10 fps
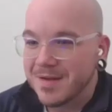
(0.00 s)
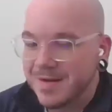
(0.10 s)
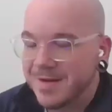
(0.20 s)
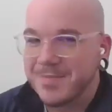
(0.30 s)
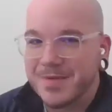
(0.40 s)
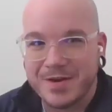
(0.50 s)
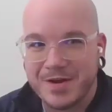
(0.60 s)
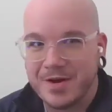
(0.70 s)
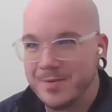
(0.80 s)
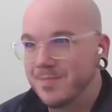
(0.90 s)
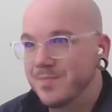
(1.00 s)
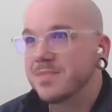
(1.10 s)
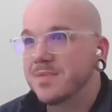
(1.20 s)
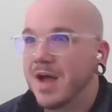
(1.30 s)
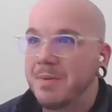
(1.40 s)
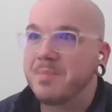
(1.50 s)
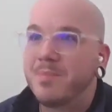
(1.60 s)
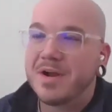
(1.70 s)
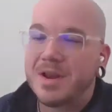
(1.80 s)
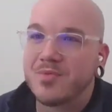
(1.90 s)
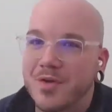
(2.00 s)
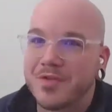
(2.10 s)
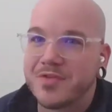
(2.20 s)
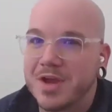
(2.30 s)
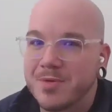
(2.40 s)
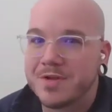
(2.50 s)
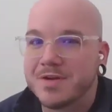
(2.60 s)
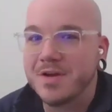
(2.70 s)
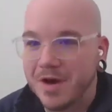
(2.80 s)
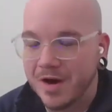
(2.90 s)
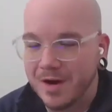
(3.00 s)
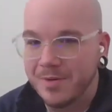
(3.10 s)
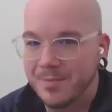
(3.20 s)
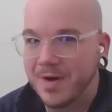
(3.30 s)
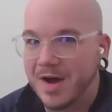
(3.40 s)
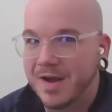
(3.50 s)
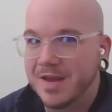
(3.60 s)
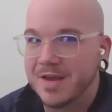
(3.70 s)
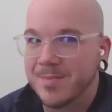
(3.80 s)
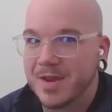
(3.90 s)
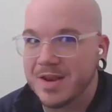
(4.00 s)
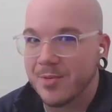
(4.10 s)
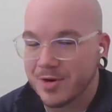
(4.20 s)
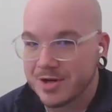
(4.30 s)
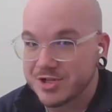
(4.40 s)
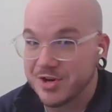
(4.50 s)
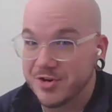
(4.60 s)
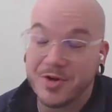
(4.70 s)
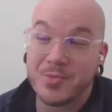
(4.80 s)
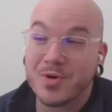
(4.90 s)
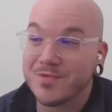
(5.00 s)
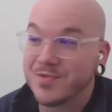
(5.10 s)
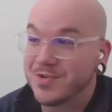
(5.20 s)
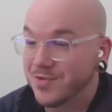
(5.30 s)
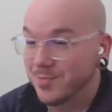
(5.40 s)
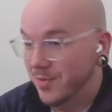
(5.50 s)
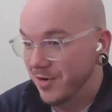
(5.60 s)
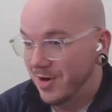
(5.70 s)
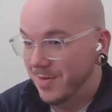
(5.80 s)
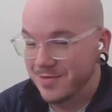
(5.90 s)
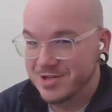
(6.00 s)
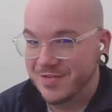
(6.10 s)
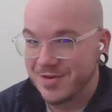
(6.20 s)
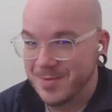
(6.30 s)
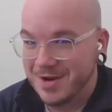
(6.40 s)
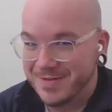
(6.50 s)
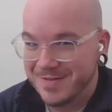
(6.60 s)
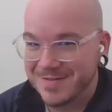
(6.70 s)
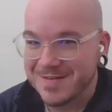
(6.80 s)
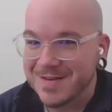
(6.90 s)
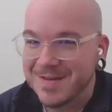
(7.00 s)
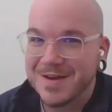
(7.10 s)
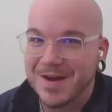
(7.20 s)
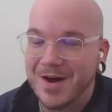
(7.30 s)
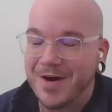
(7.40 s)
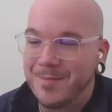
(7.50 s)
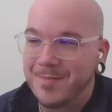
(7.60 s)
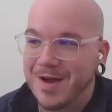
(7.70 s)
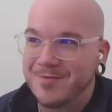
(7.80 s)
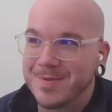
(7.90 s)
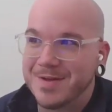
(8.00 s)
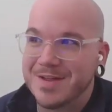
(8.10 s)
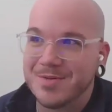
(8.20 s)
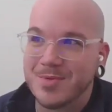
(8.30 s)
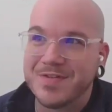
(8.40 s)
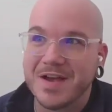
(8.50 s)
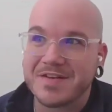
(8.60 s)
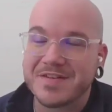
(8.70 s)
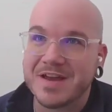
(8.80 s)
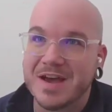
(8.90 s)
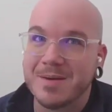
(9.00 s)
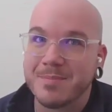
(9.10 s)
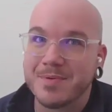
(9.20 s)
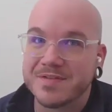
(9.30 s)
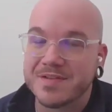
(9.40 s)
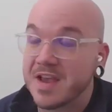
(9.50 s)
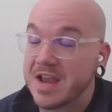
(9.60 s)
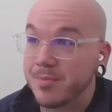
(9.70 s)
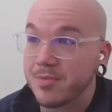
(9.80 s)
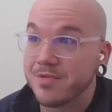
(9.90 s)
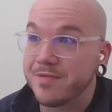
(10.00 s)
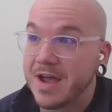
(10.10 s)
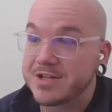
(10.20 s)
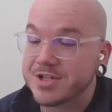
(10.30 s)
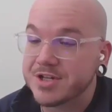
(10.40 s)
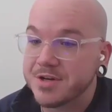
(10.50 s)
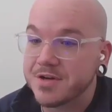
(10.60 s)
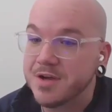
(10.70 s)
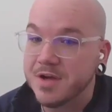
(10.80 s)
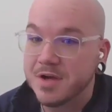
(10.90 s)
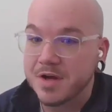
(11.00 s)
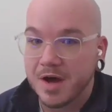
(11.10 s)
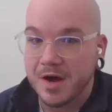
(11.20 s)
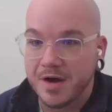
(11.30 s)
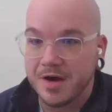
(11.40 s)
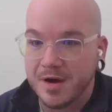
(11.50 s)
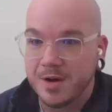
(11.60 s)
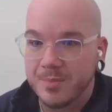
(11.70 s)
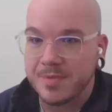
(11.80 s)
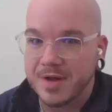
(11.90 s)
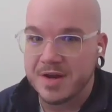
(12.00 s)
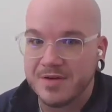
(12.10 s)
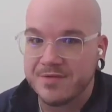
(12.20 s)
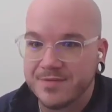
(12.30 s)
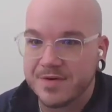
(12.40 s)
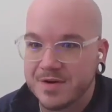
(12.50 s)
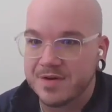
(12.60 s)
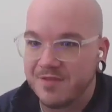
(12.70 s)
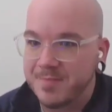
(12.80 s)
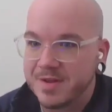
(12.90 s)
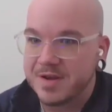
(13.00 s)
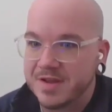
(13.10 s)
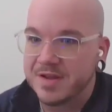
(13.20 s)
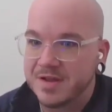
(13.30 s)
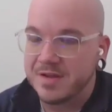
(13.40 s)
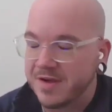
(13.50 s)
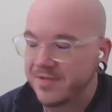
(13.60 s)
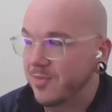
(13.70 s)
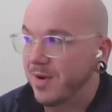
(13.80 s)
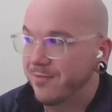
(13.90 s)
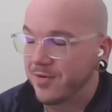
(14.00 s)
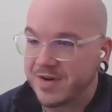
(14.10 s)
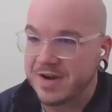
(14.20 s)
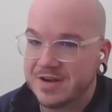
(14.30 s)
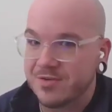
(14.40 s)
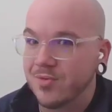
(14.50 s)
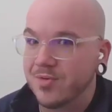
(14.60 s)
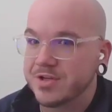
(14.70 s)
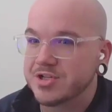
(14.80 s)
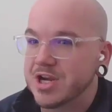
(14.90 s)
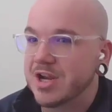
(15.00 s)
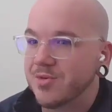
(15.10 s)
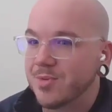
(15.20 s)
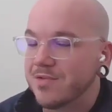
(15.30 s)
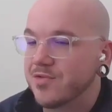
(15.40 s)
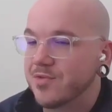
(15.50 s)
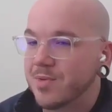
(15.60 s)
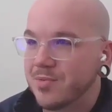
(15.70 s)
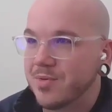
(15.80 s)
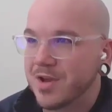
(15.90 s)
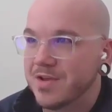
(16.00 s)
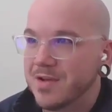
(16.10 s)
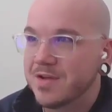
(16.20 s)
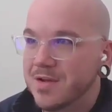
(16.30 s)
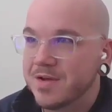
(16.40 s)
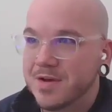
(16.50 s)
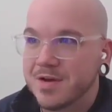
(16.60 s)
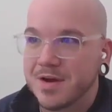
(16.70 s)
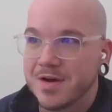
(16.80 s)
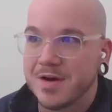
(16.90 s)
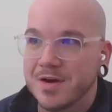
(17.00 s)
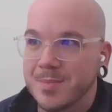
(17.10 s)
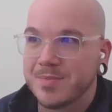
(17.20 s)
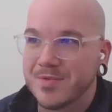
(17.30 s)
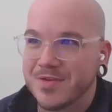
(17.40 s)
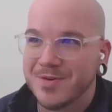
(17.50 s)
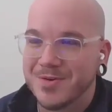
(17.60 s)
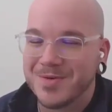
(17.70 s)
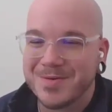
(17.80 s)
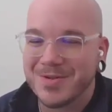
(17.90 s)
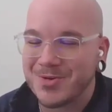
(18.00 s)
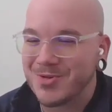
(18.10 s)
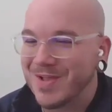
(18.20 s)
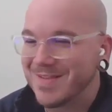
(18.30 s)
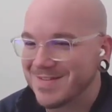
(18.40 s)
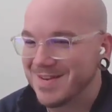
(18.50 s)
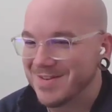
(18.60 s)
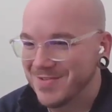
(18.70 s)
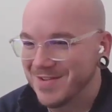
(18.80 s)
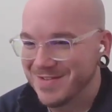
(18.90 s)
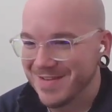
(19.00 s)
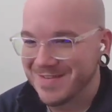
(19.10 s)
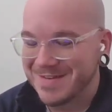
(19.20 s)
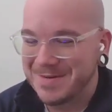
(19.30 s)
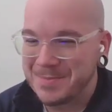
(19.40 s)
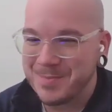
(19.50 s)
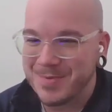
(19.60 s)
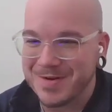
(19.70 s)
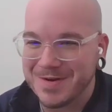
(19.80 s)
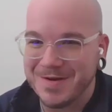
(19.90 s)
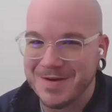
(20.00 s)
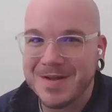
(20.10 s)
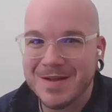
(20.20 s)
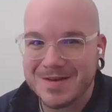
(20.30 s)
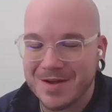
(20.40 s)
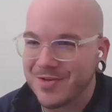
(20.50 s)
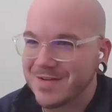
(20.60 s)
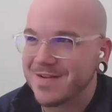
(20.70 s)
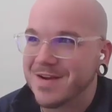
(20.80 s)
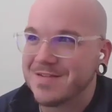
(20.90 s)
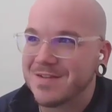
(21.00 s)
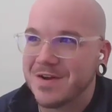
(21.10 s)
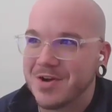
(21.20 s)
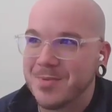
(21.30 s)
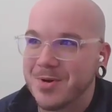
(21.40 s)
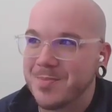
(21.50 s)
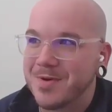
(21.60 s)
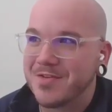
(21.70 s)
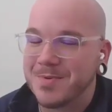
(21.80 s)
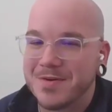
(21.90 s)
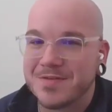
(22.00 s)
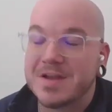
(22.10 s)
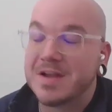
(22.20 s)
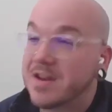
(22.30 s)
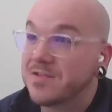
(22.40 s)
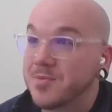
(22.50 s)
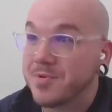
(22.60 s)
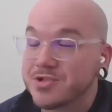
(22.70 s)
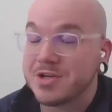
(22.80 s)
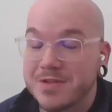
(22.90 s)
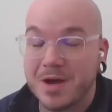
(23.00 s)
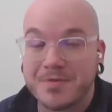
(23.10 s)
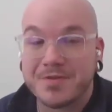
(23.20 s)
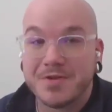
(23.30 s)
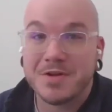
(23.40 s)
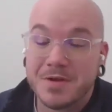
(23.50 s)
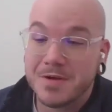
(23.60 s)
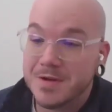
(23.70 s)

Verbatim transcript: Yep. And um, hi, my name is Walter Hamlet. Um, I am a network engineer on one of the two programs that Jessica manages. Um, I've been with TekSynap since April of last year, um, and I've uh, I've been in. I started my first IT role in January of 2020. Um, so a little less tenured than Jessica, but uh, definitely excited to talk about my experience today, and I do appreciate the opportunity.